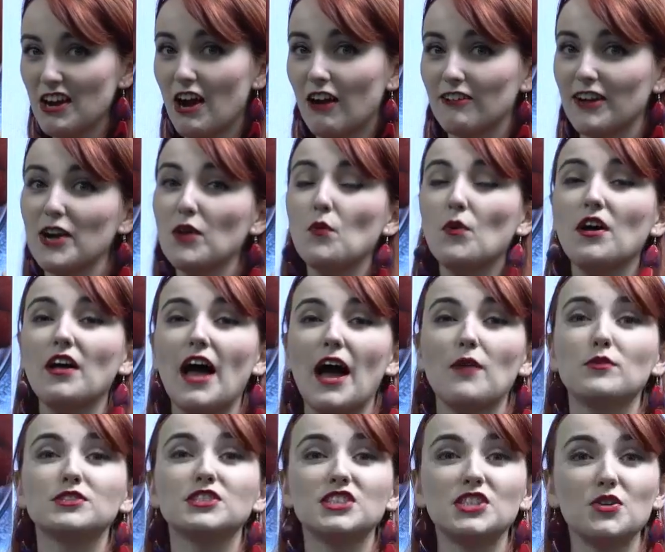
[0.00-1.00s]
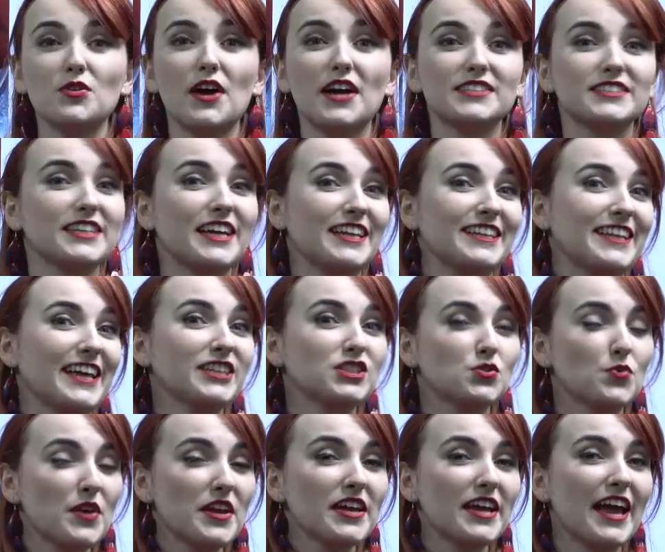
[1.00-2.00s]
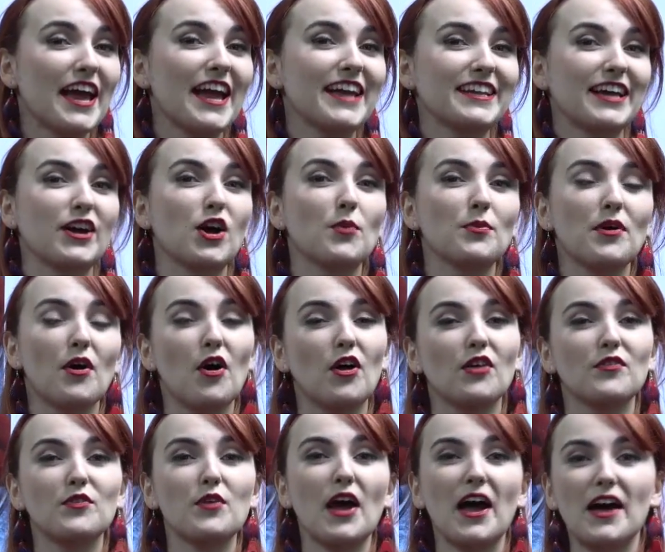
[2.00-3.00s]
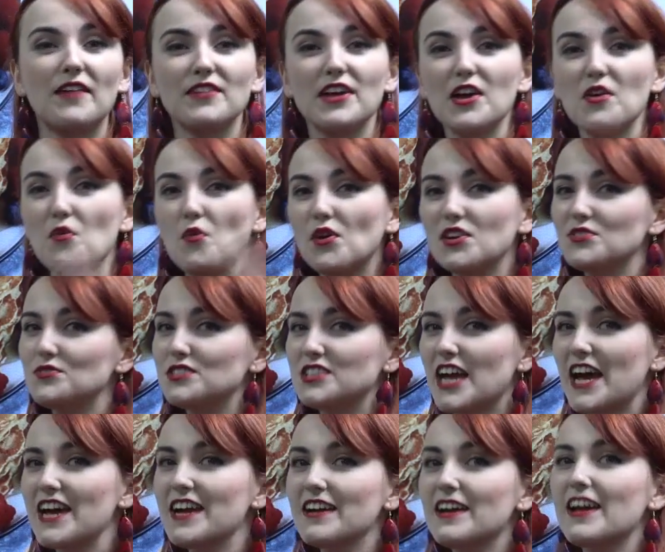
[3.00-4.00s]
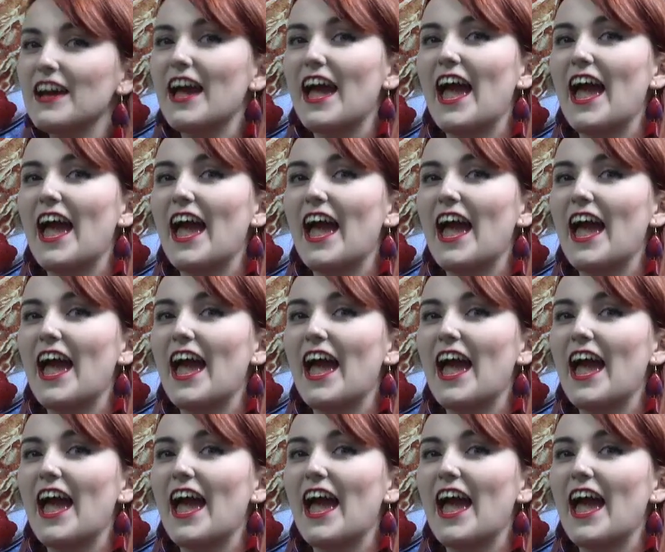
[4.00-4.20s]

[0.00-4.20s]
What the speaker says: All right, well, I will see you guys again next week, and I hope that all of you have a wonderful day,